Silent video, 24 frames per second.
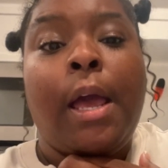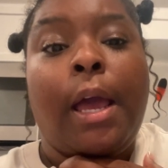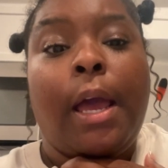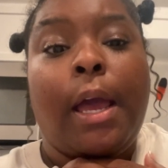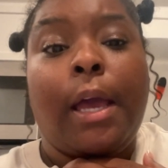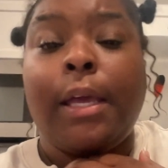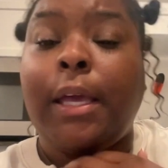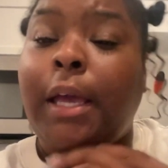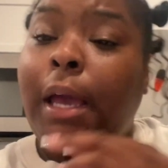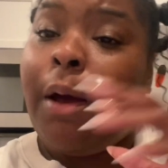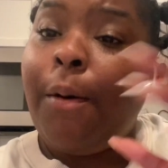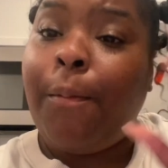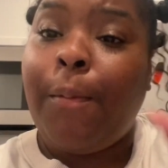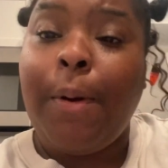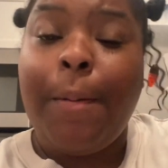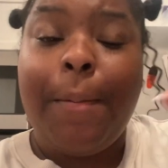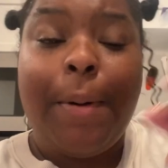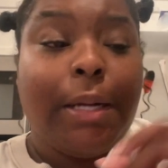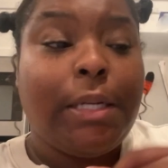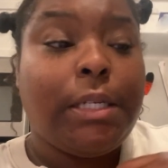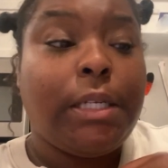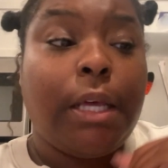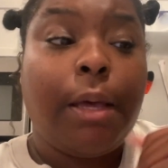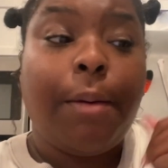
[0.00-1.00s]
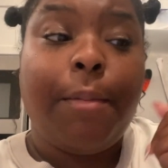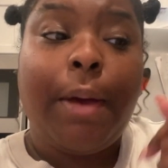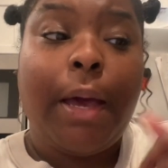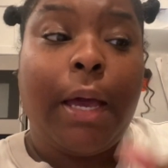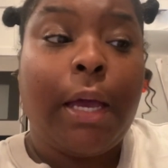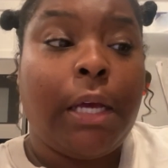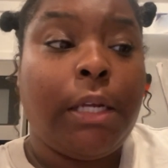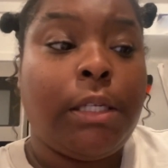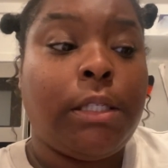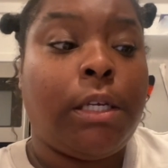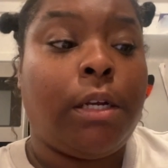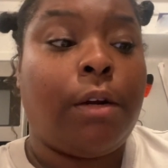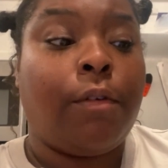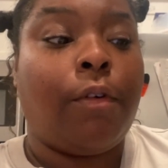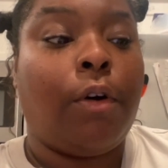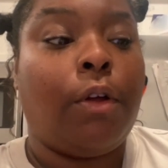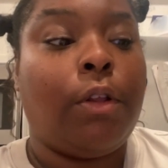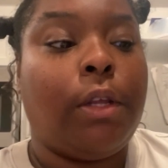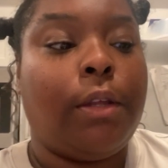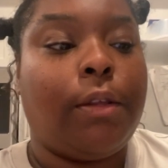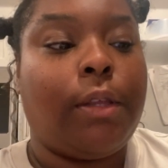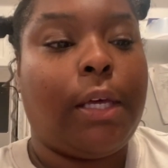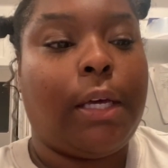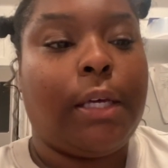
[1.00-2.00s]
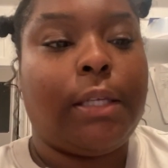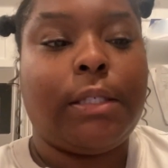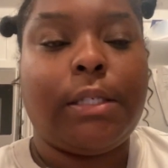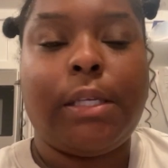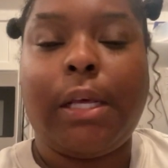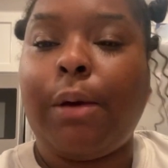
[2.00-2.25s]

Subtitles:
and yeah, we're about to get back into the roll of things.